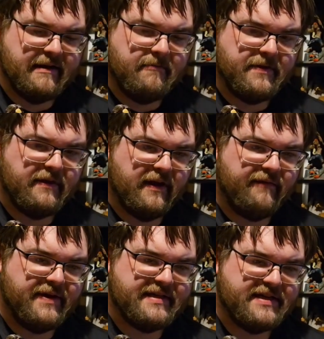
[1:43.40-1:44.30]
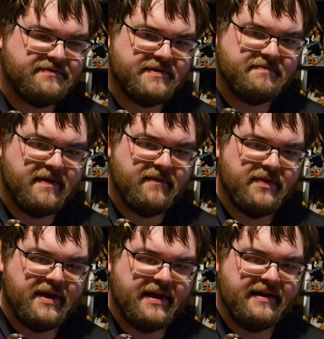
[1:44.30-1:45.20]
come with a lot of accessories, but
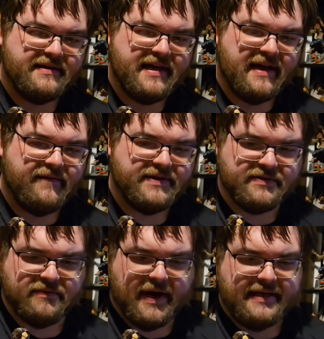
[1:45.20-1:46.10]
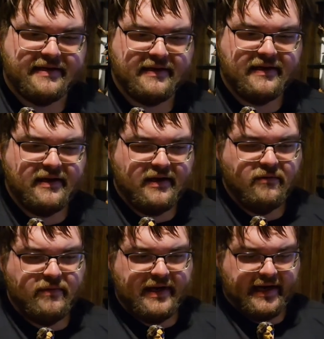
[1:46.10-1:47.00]
everything he does have is great.
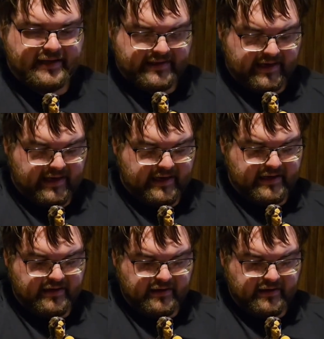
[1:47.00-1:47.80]
We got the